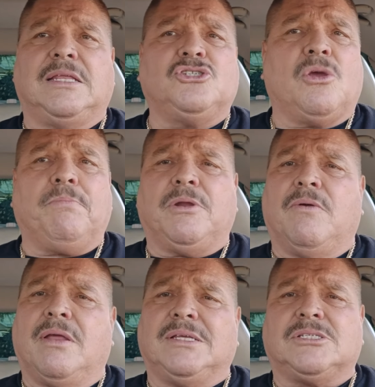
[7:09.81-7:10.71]
and jumping
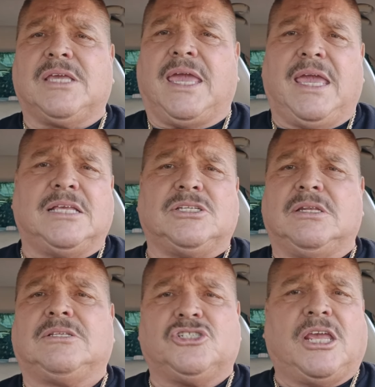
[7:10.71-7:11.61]
around his cage
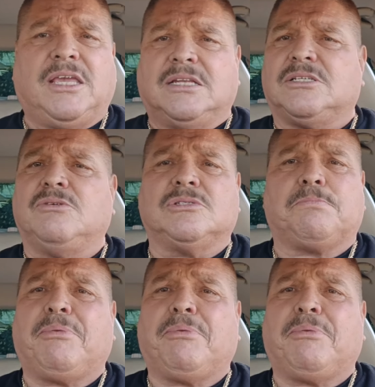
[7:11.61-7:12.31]
and shaking as he was